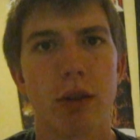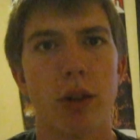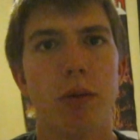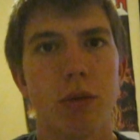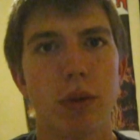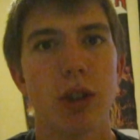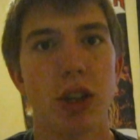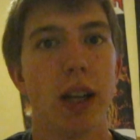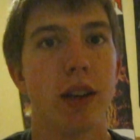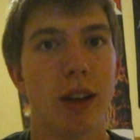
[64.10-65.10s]
your own
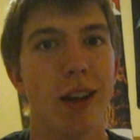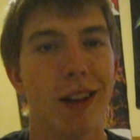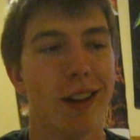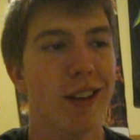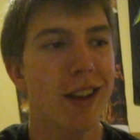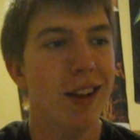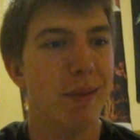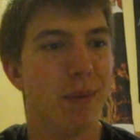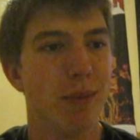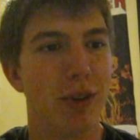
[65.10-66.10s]
shit,
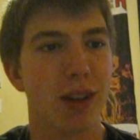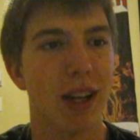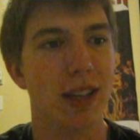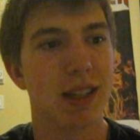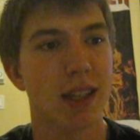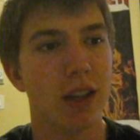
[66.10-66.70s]
more or less.